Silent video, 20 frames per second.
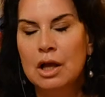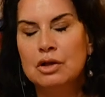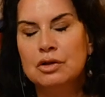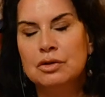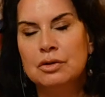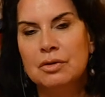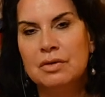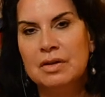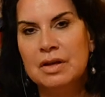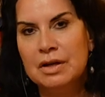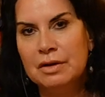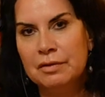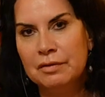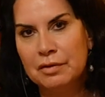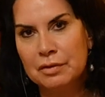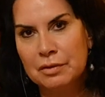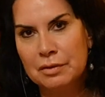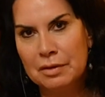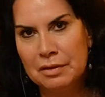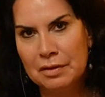So then,
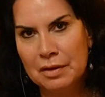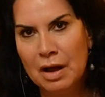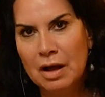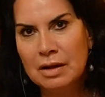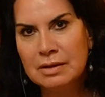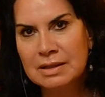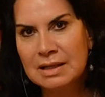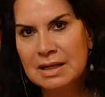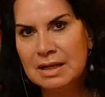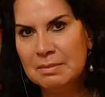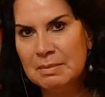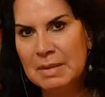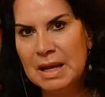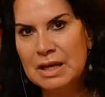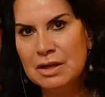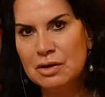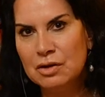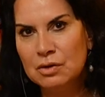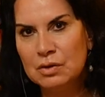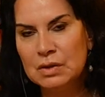if your thoughts can
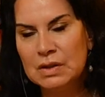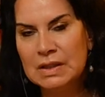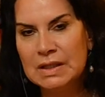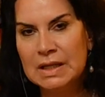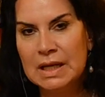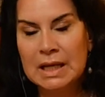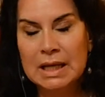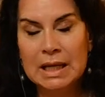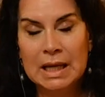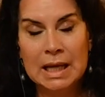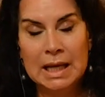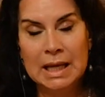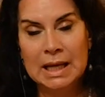make you sick,